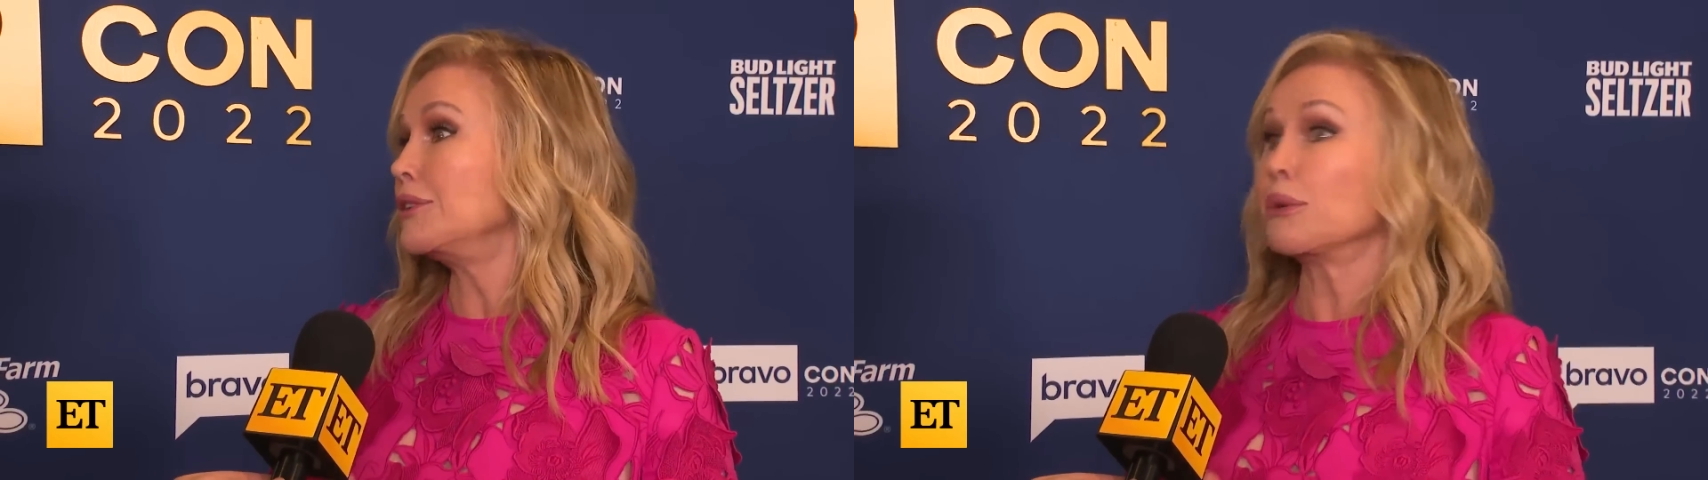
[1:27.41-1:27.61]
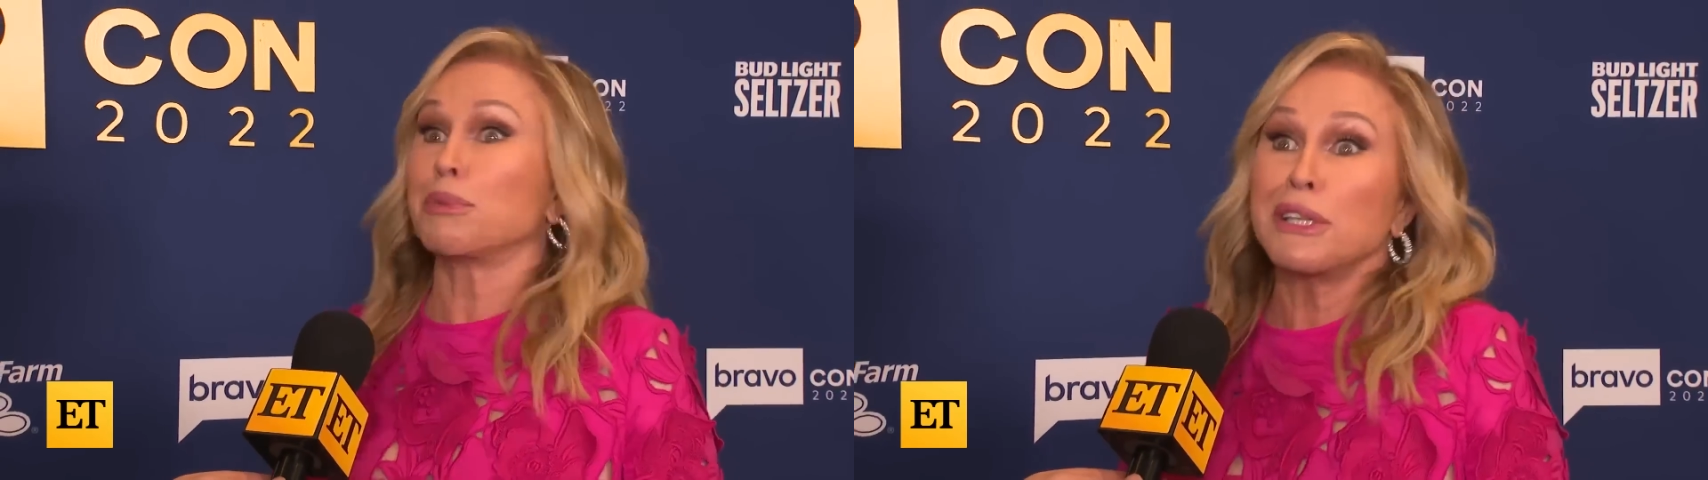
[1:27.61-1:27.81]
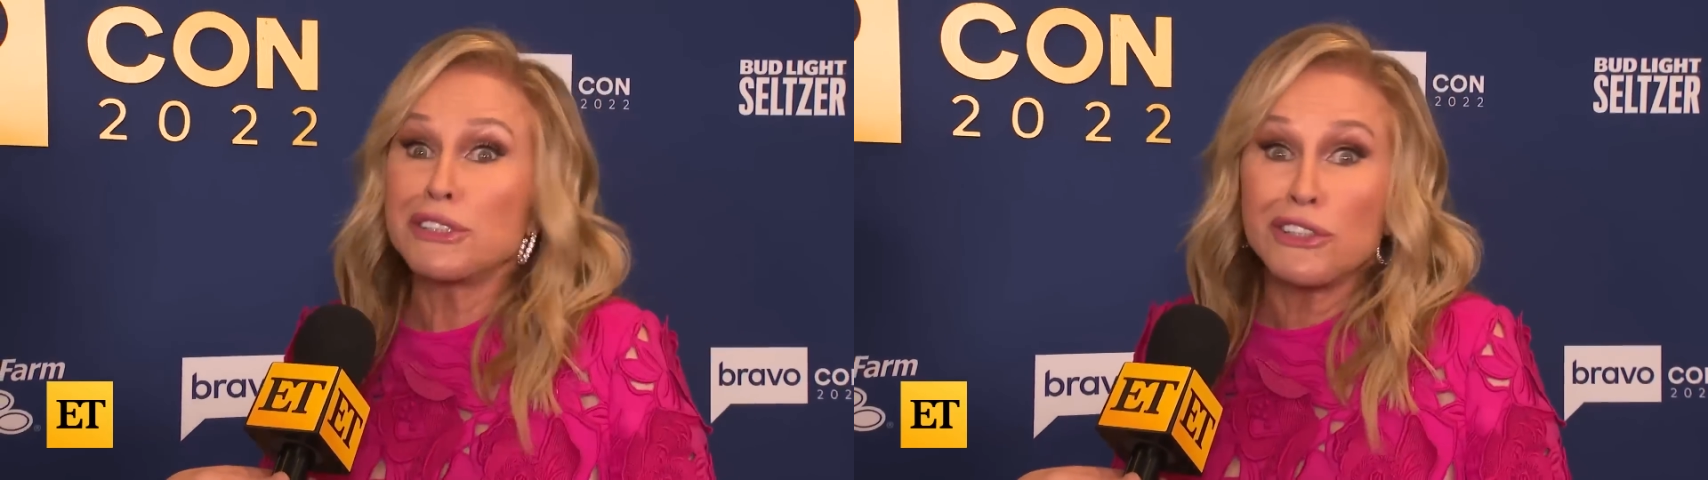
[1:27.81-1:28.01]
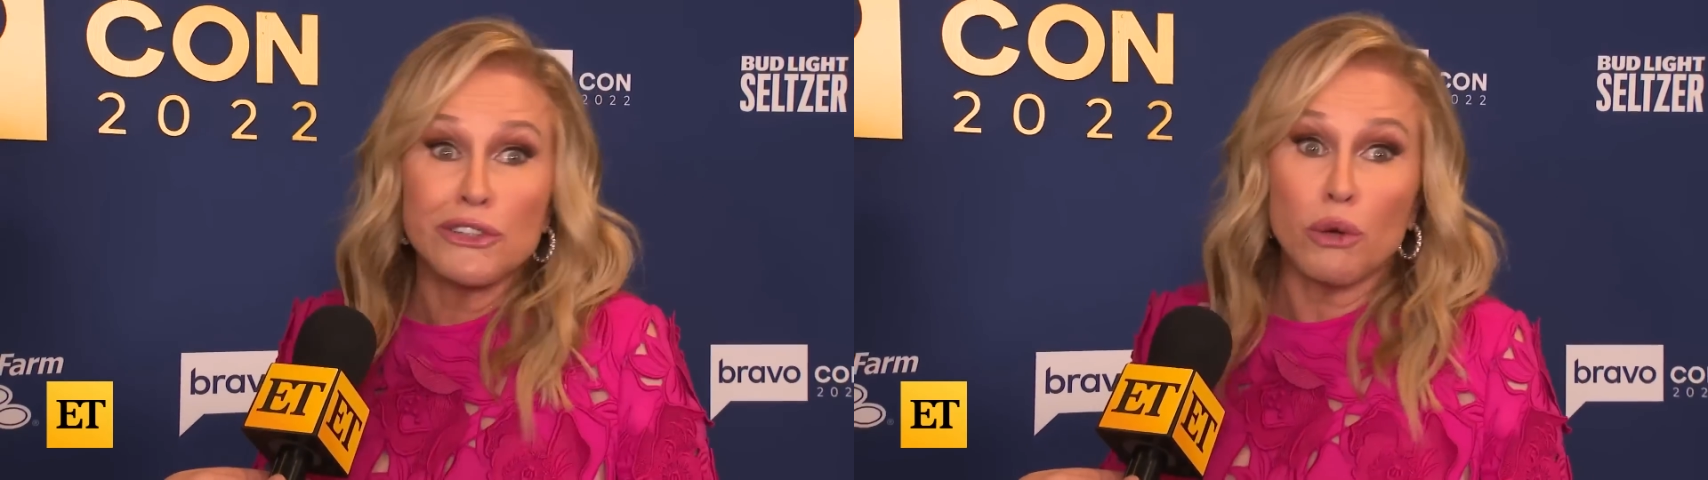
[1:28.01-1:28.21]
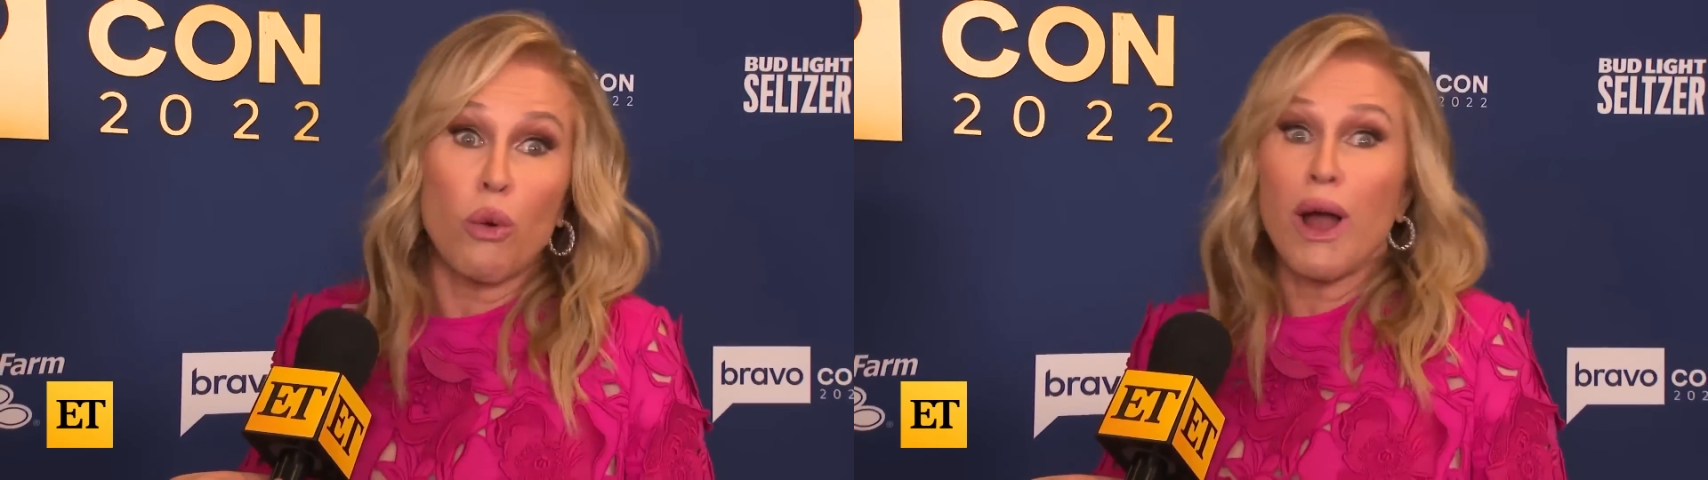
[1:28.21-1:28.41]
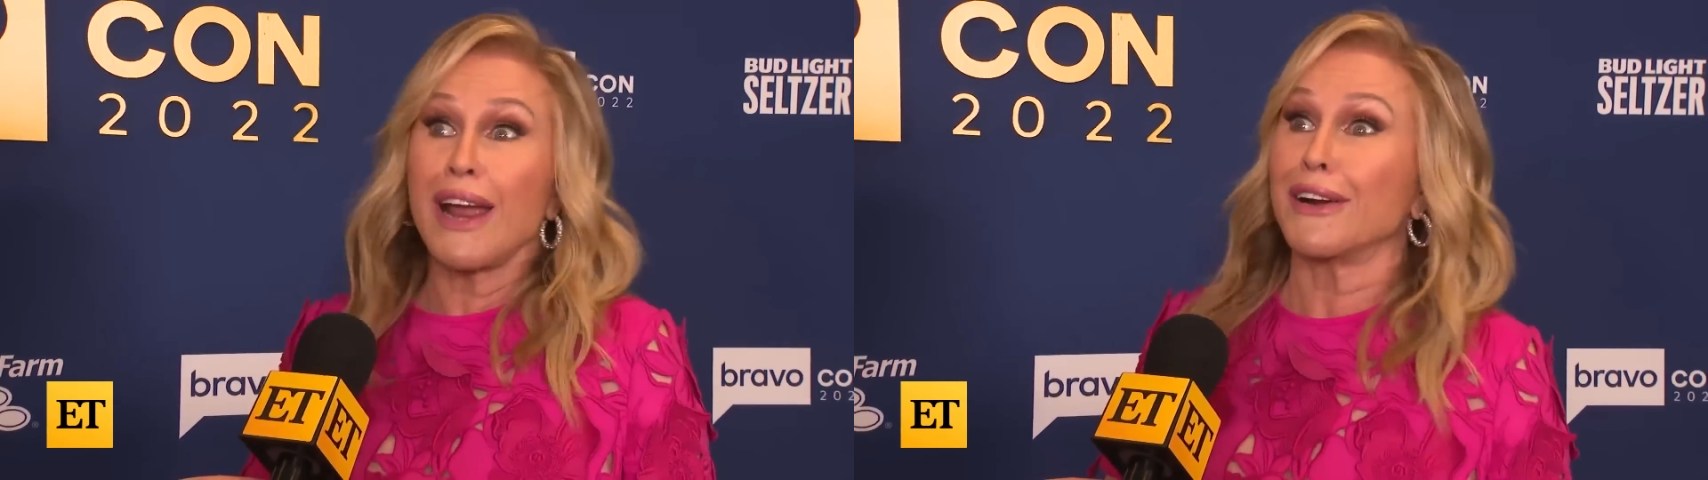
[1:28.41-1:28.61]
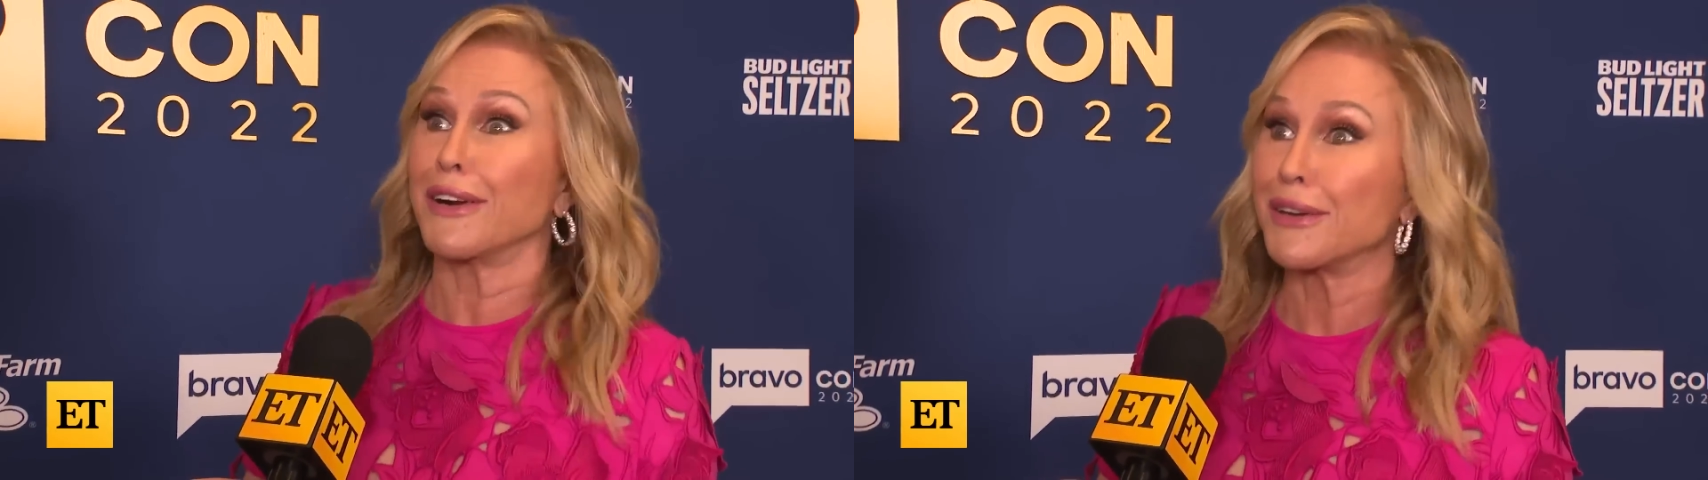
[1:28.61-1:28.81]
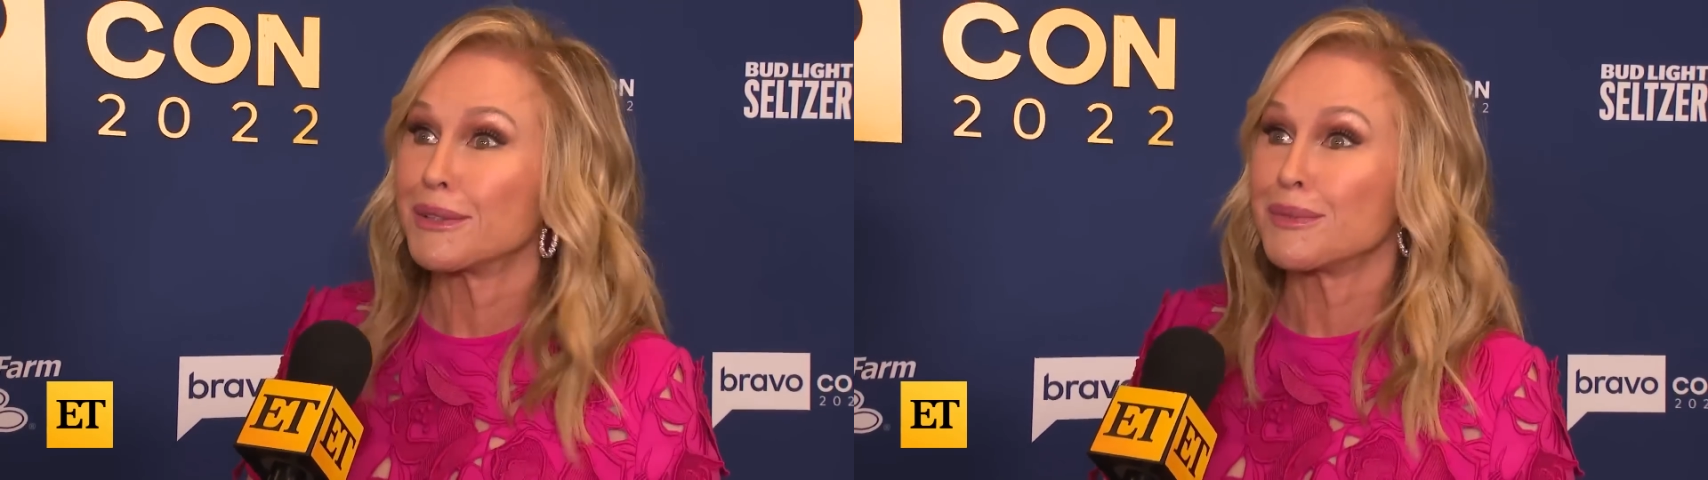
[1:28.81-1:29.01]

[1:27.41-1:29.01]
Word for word: You're preaching to the choir,